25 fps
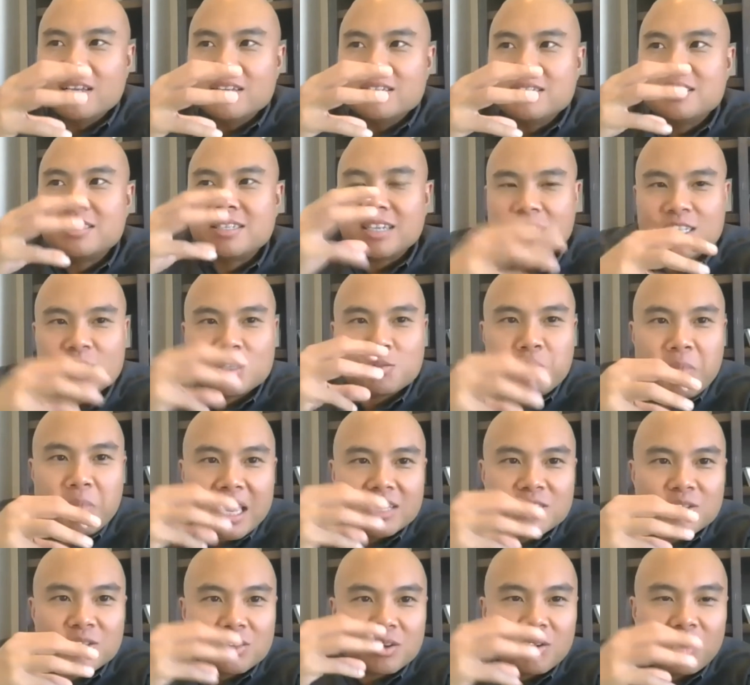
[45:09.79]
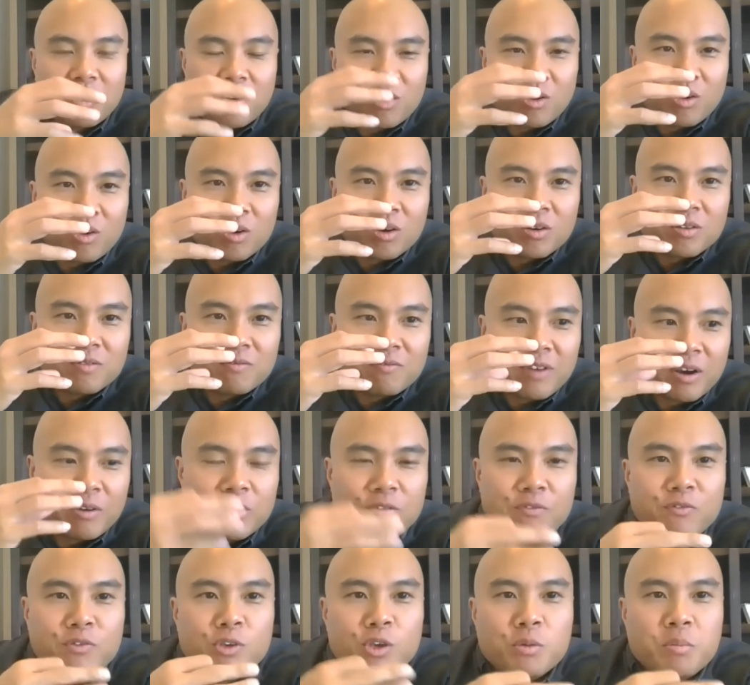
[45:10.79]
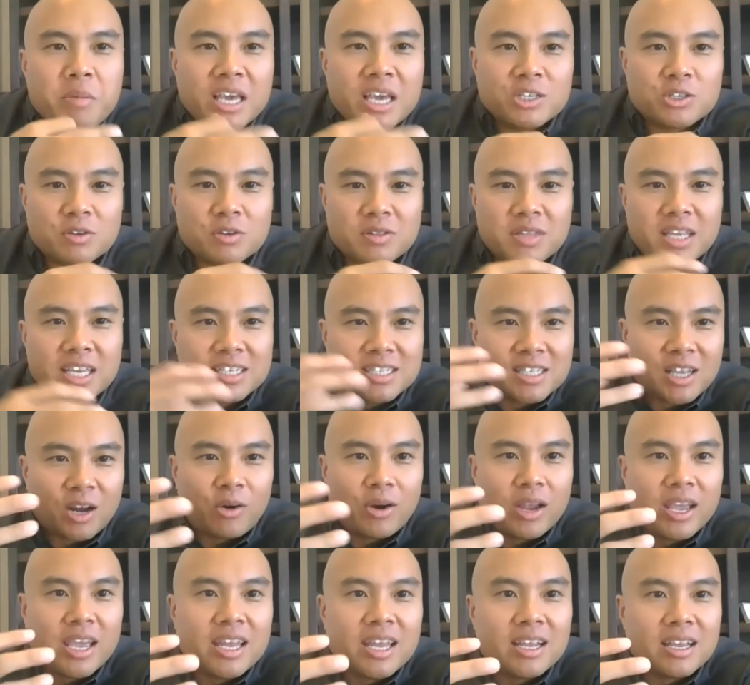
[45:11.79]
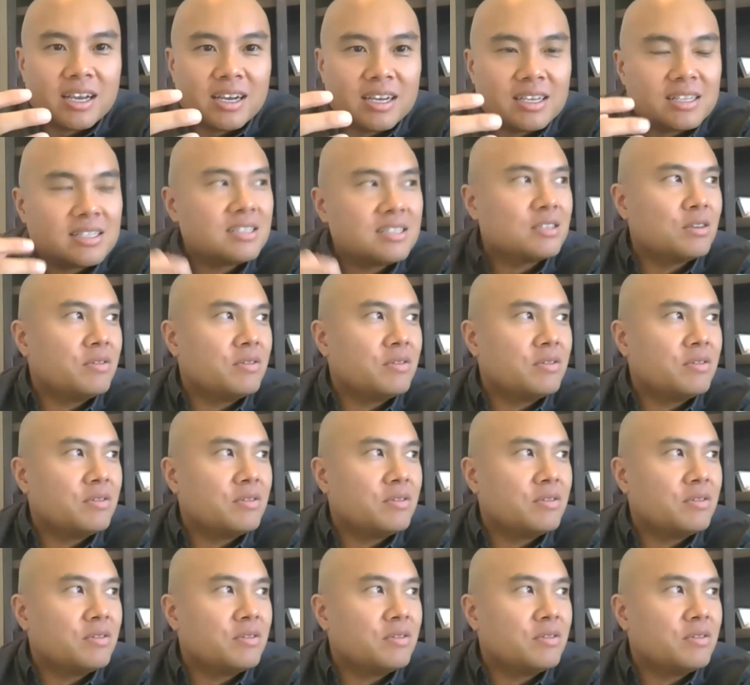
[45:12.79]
6 major or very few major things that are hitting us.